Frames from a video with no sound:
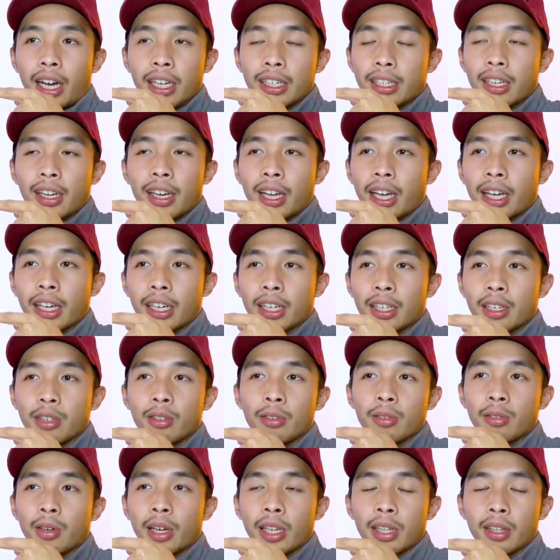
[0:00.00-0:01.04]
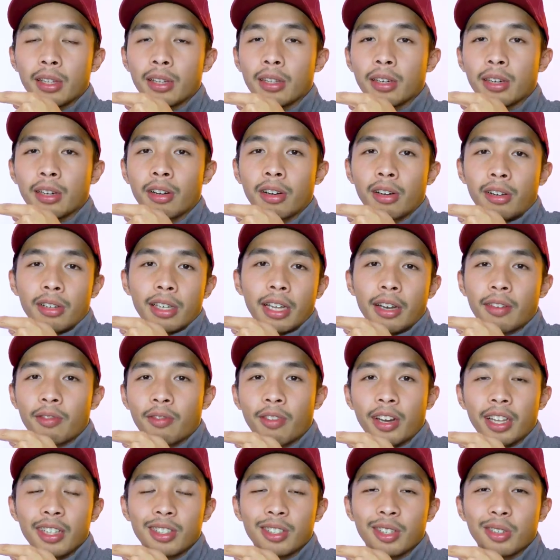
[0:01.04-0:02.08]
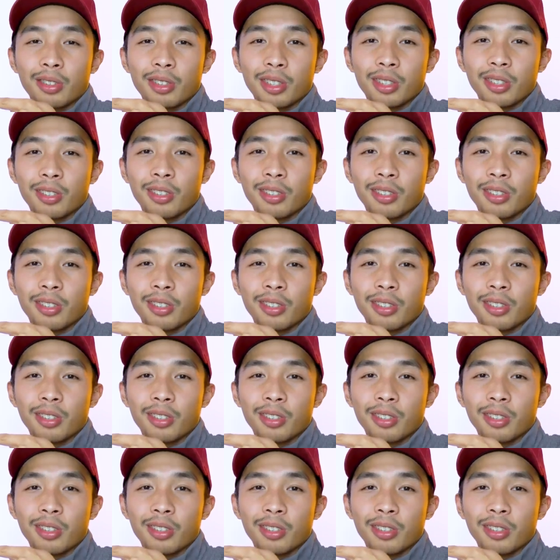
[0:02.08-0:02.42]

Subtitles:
Kinda like you and the girl that friend-zoned